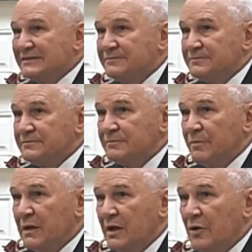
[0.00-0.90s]
you will
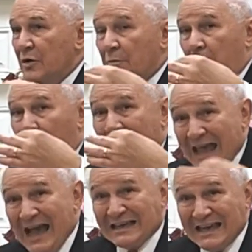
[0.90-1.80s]
die. That's what the
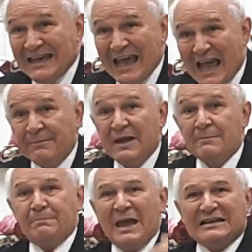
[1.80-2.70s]
Lord is saying.
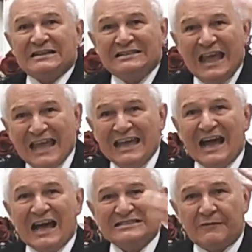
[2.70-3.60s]
Dying here
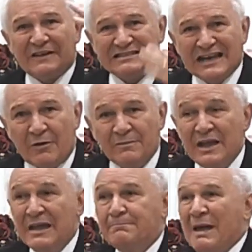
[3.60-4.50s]
is to
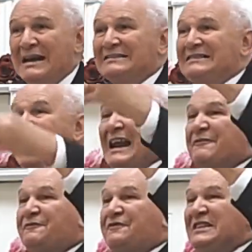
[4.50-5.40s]
lose
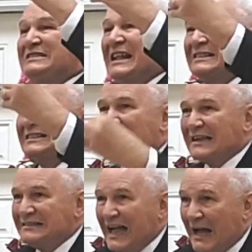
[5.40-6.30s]
salvation, to
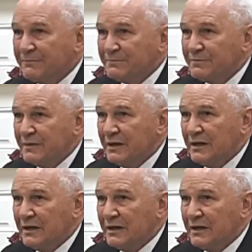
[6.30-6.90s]
lose eternal